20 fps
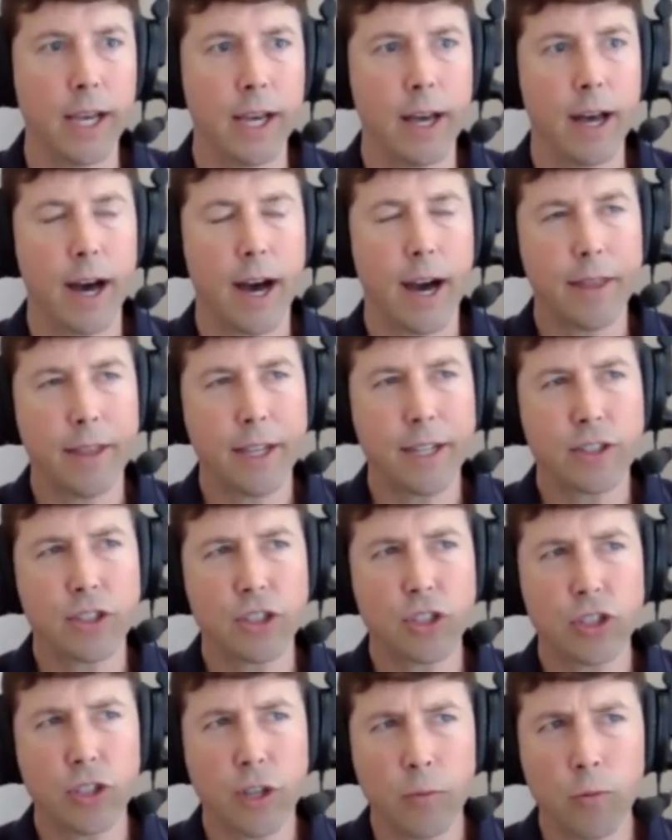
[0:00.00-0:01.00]
I think
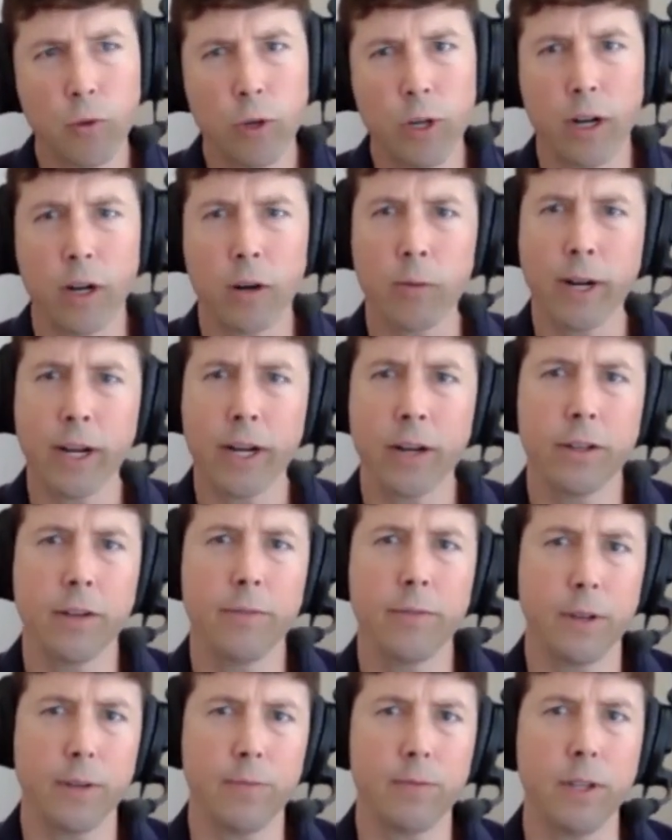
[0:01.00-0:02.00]
somewhere around a
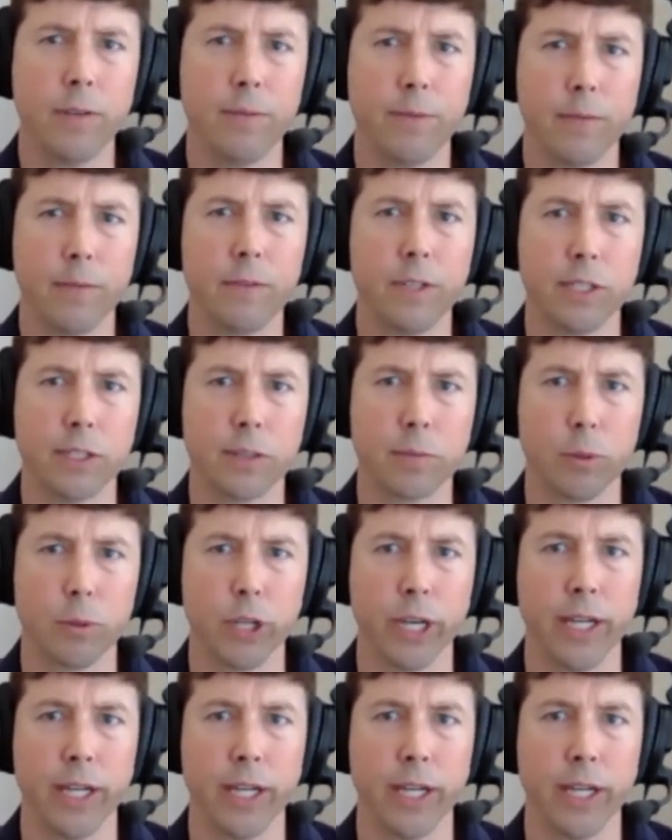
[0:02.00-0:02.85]
50-50 split